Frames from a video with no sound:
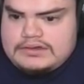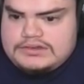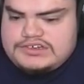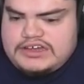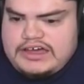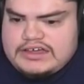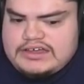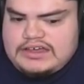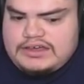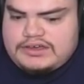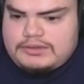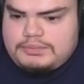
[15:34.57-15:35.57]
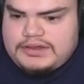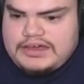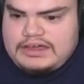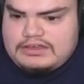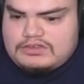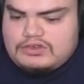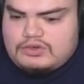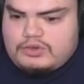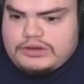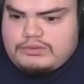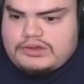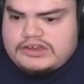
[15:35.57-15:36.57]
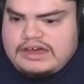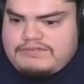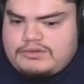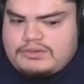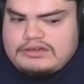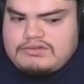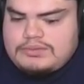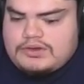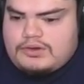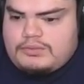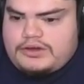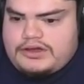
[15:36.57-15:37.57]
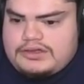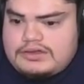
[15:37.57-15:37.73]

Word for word: Jackie, good play. Two quick ones after we give up the home run.